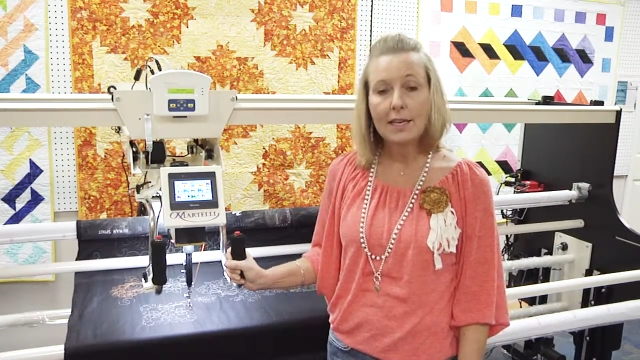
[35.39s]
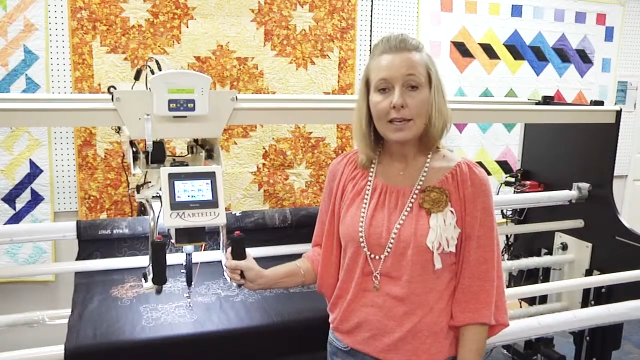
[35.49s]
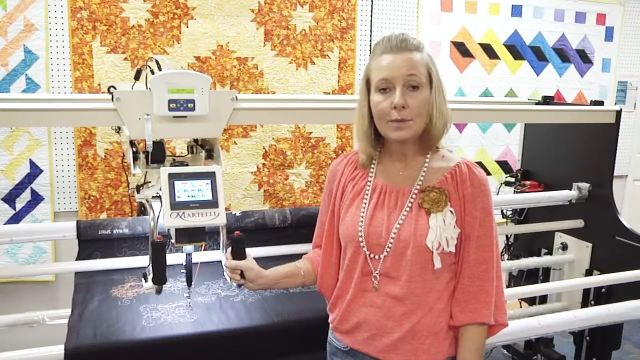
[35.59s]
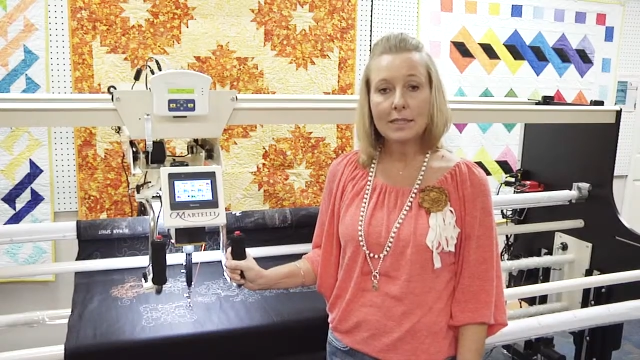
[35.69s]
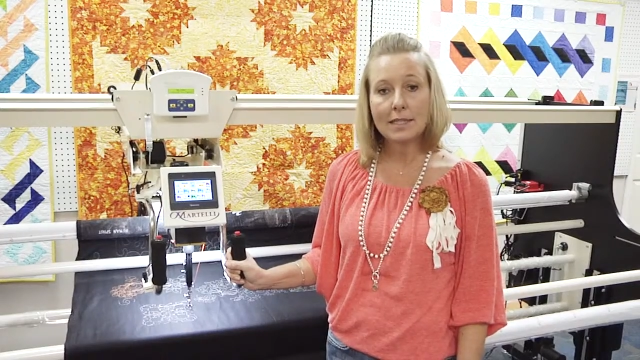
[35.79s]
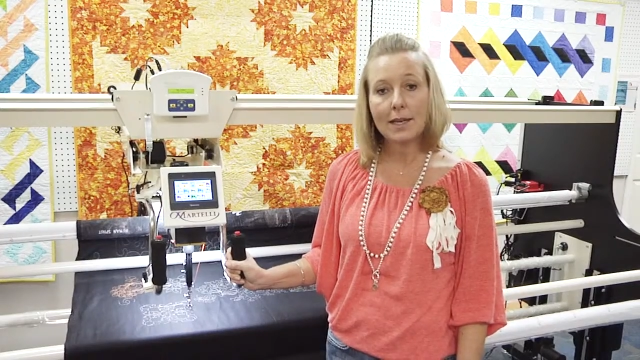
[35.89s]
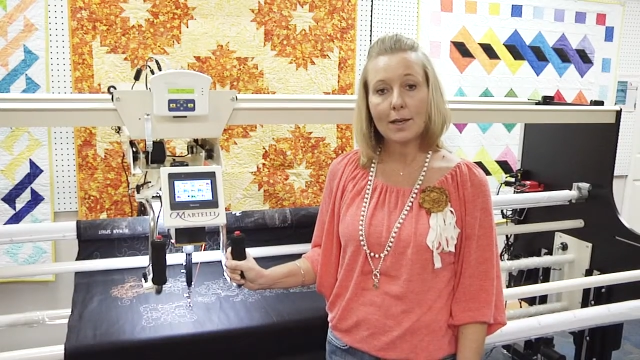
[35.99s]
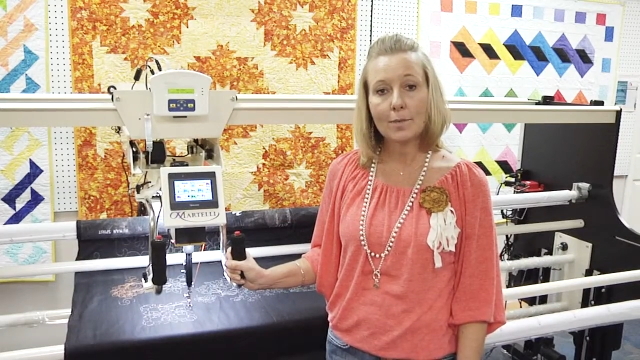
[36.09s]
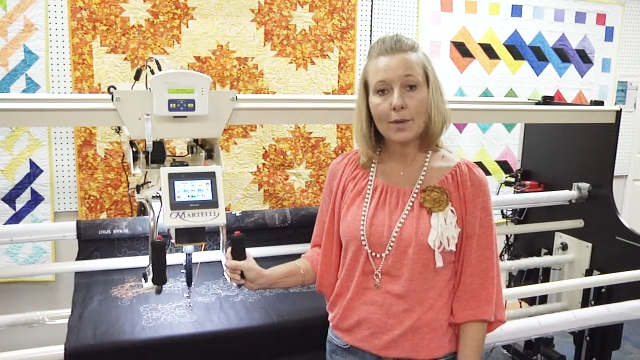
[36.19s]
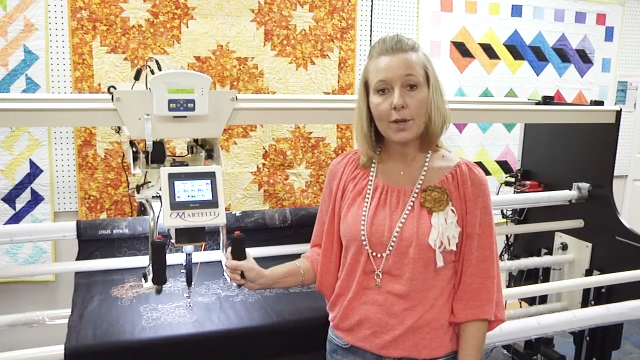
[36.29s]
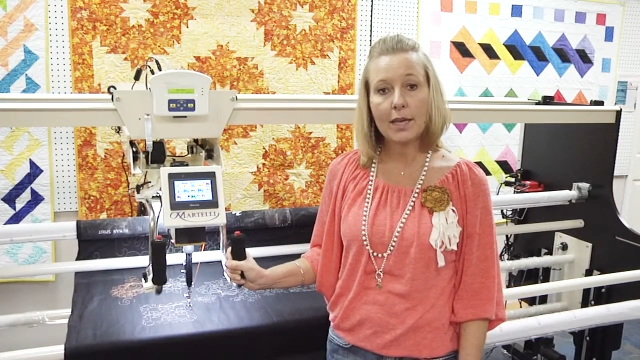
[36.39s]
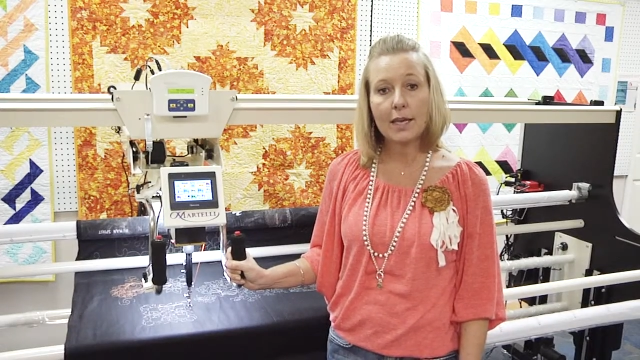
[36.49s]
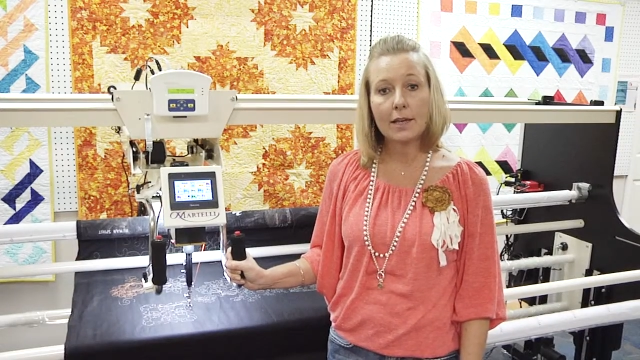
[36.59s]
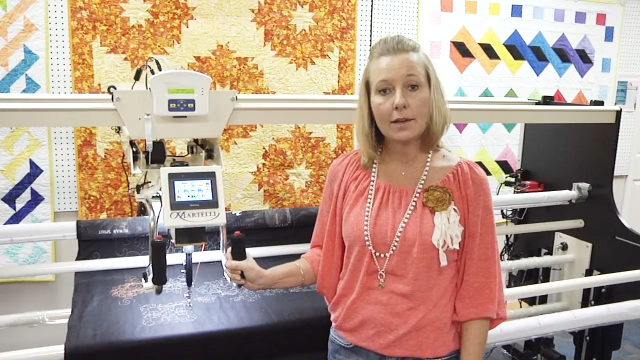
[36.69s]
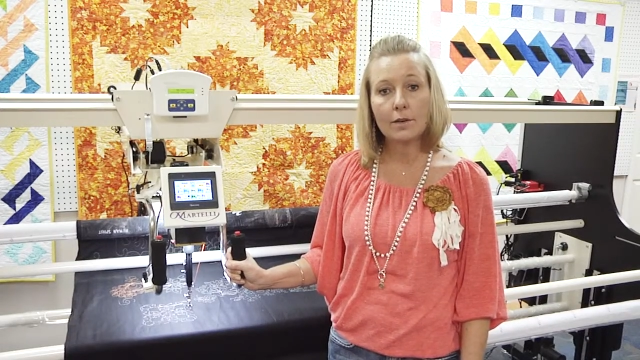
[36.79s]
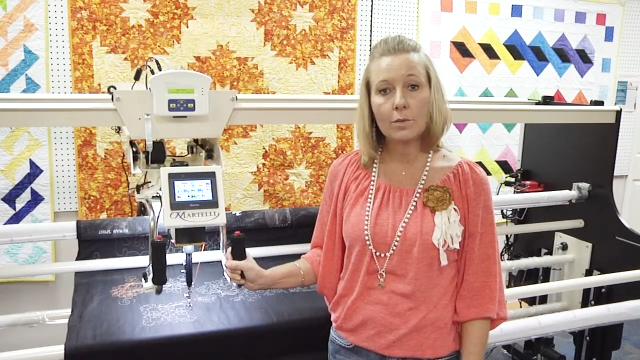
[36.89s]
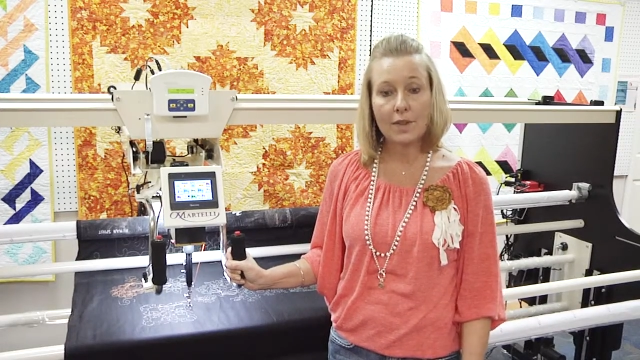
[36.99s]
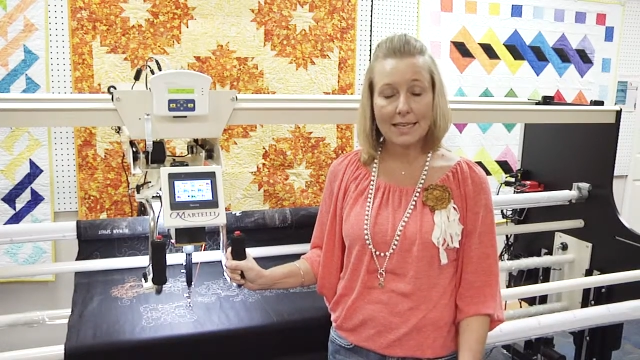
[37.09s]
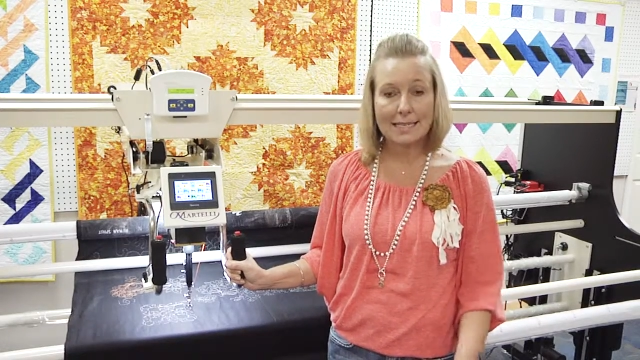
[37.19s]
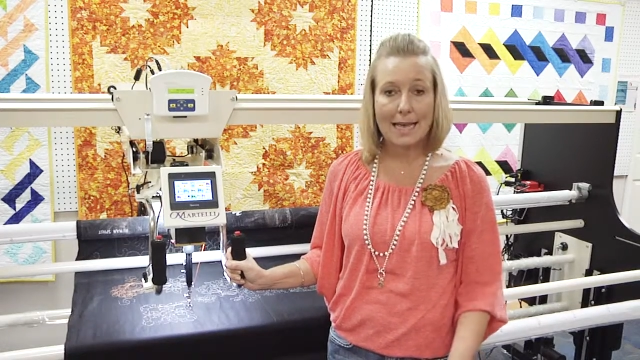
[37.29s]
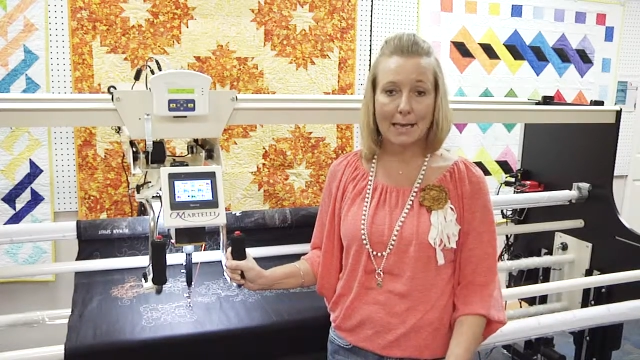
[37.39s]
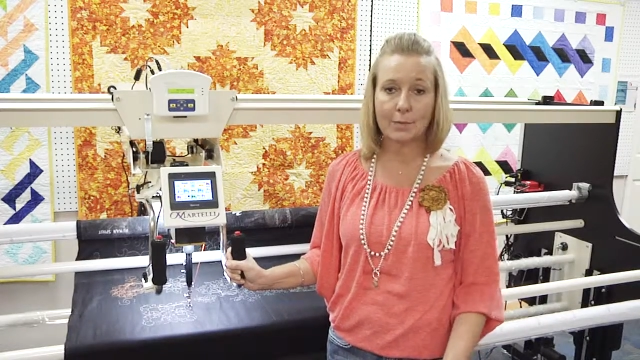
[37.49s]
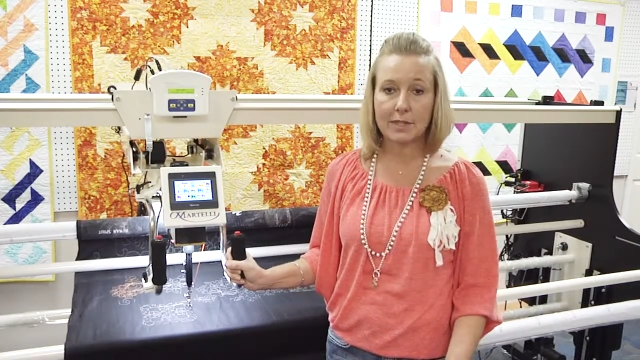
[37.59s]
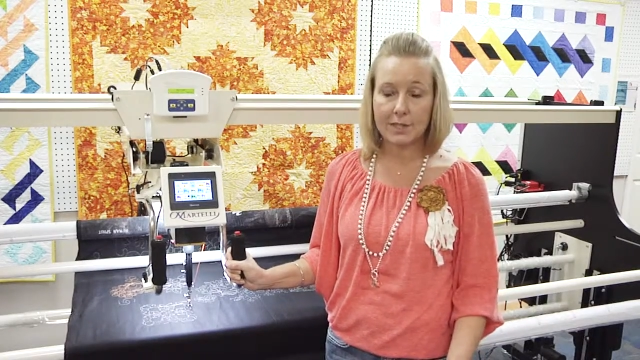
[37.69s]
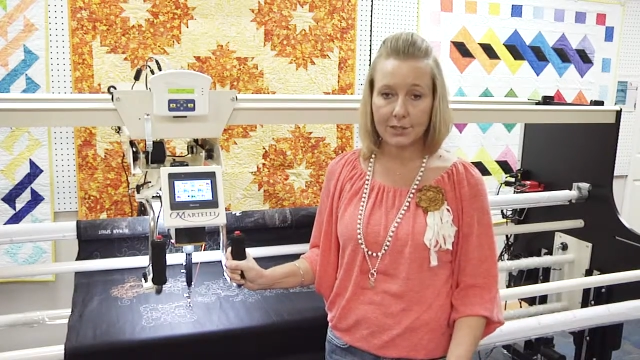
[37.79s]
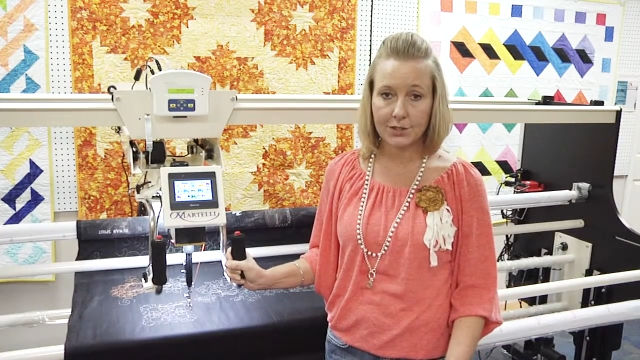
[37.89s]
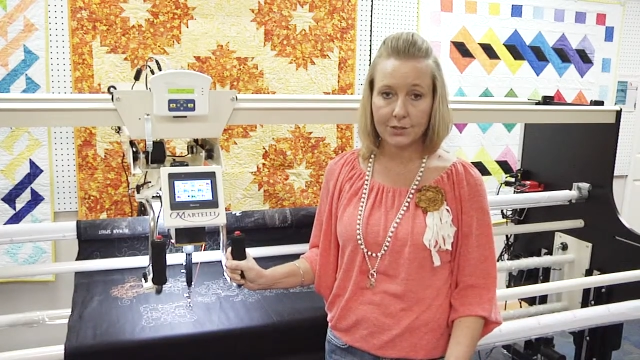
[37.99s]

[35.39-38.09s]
it was set up with exact precision.